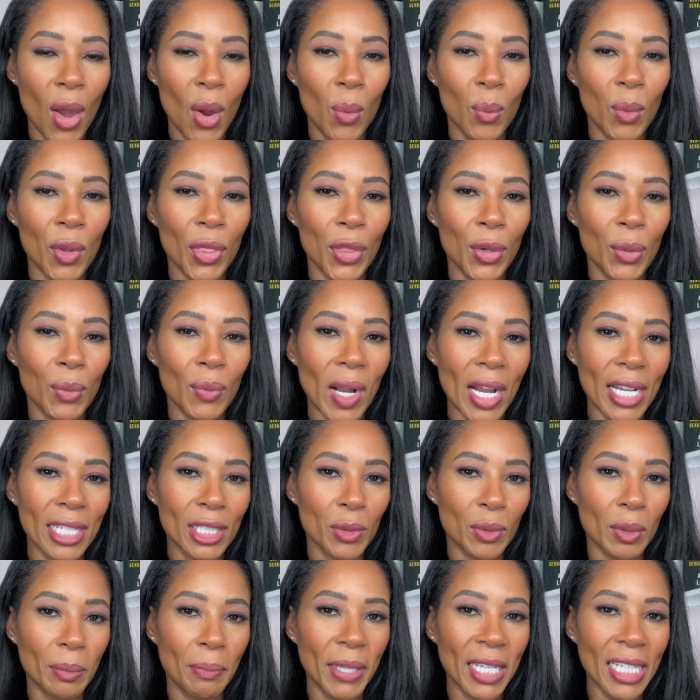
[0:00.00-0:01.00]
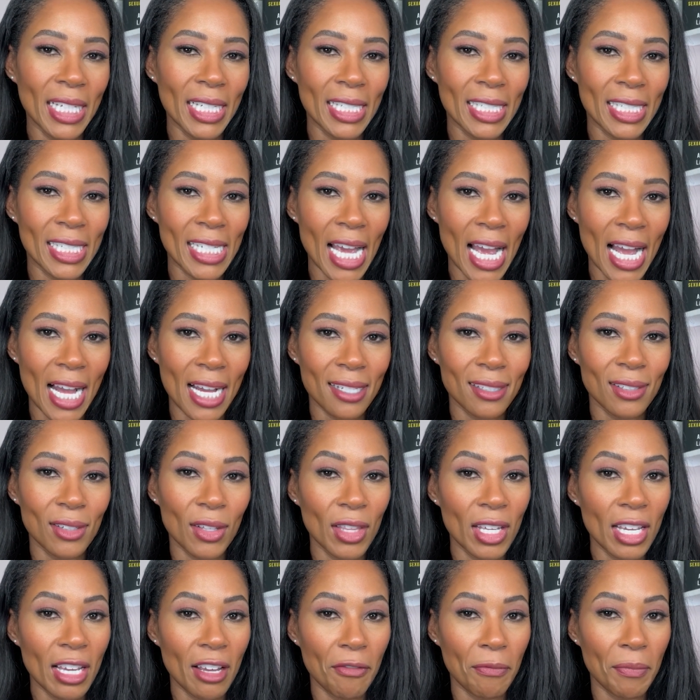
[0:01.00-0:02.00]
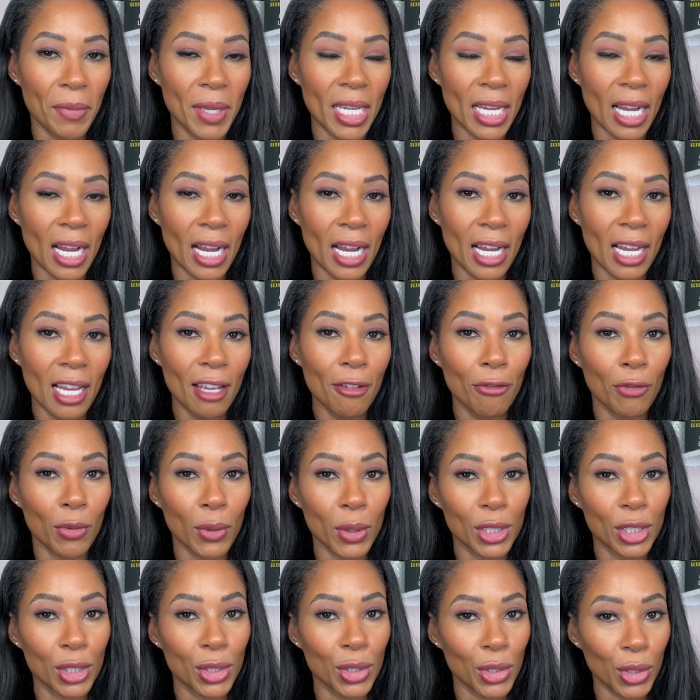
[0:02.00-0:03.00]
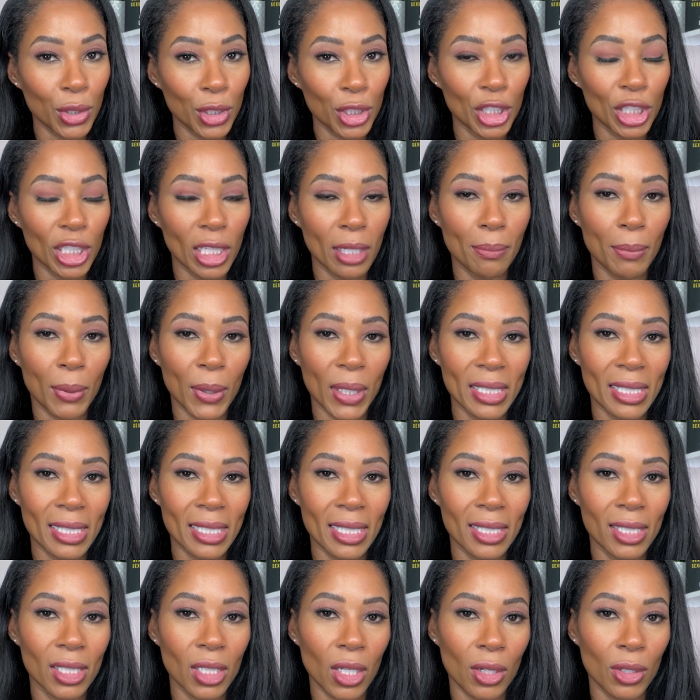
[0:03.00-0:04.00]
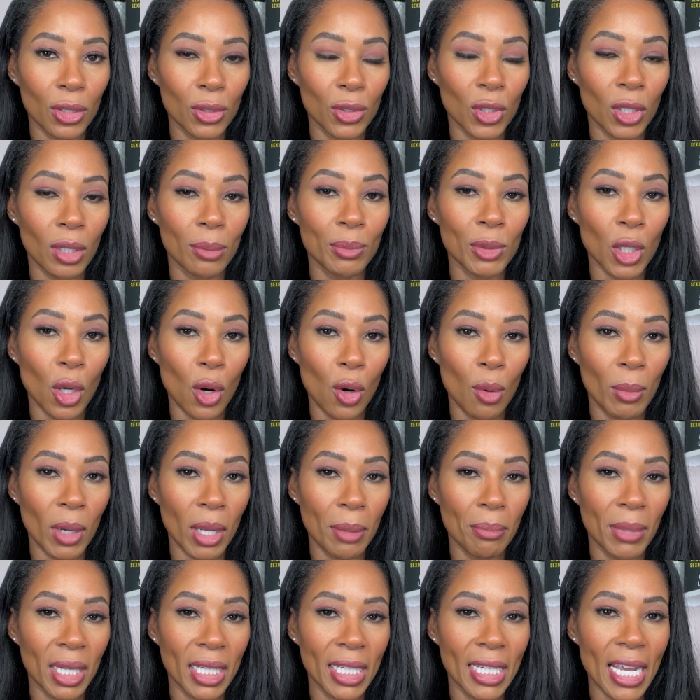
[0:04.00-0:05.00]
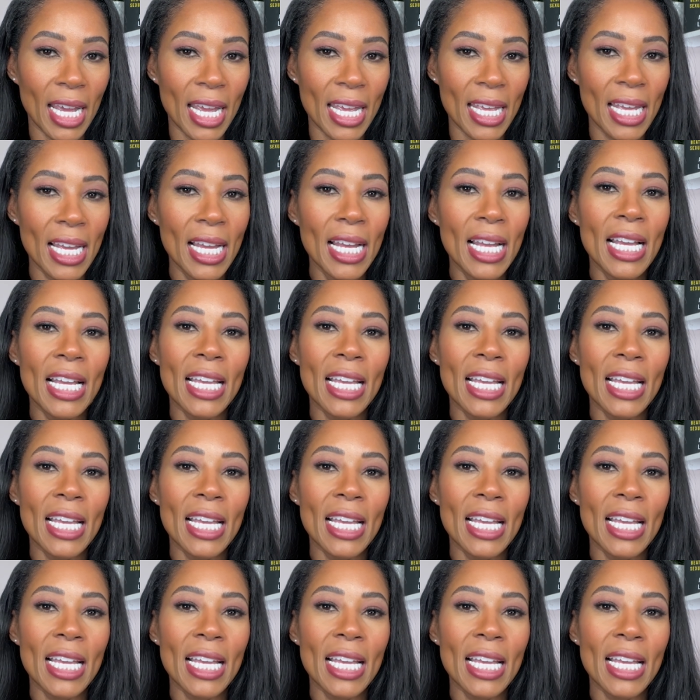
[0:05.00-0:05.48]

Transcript: With the right's repeated attacks on the FBI for searching President Donald Trump's home on Monday,